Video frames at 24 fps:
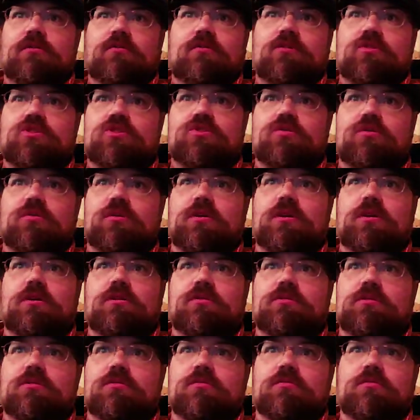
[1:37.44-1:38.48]
the
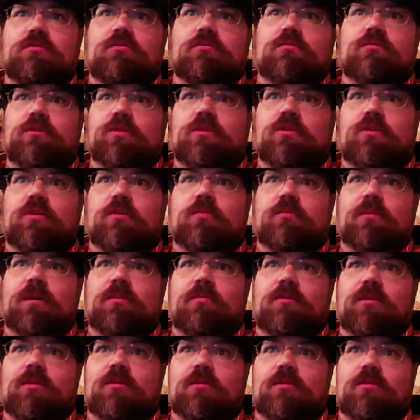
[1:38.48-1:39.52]
street to,
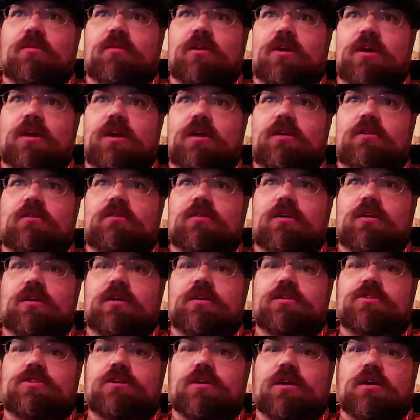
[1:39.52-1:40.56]
maybe they're going to eat
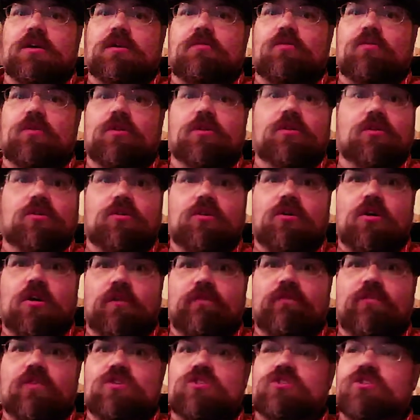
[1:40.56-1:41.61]
lunch at one of the
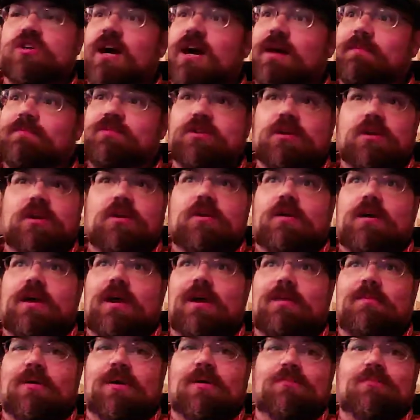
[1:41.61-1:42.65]
coffee shops
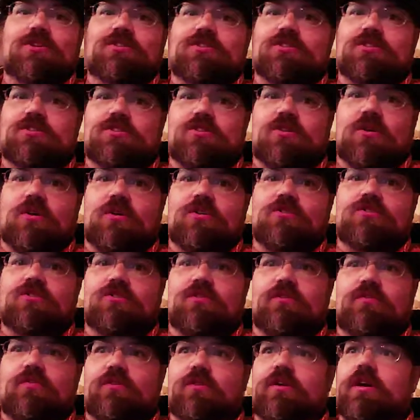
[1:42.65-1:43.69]
and my business card's
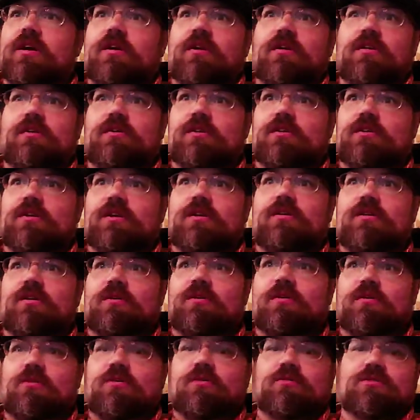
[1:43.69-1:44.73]
over there, and then they
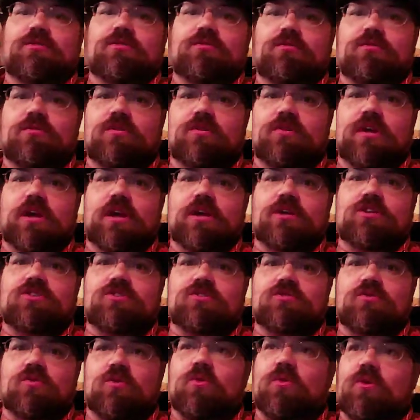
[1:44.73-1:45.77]
go to the
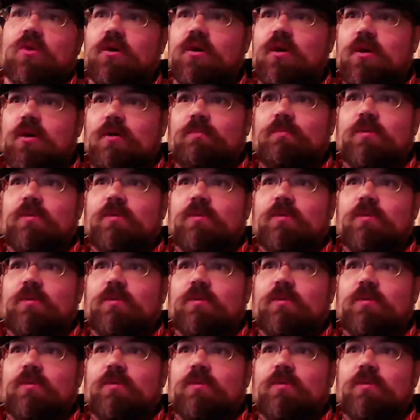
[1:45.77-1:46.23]
next store